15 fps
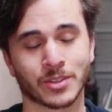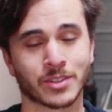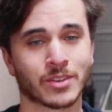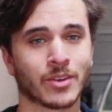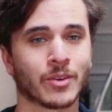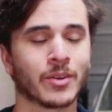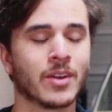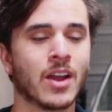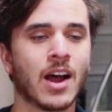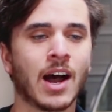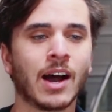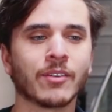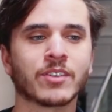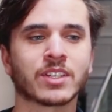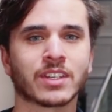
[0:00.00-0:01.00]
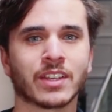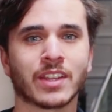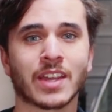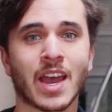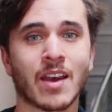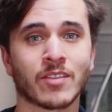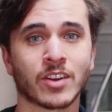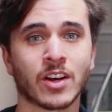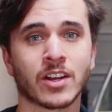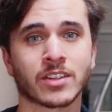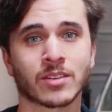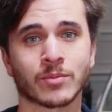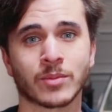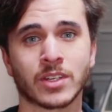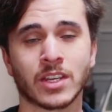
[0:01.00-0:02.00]
So obviously they have an
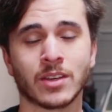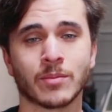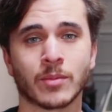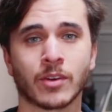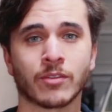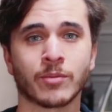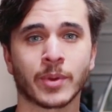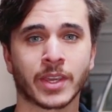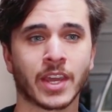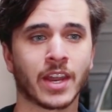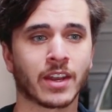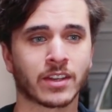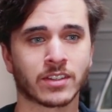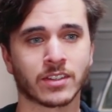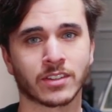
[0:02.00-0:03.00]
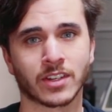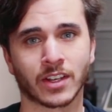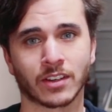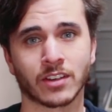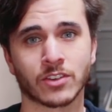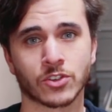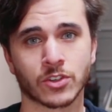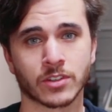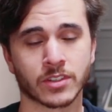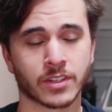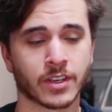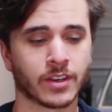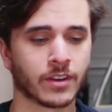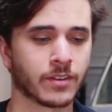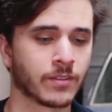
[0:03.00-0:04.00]
awesome team of mechanics and technicians
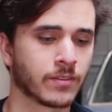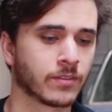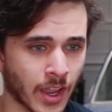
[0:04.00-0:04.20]
there.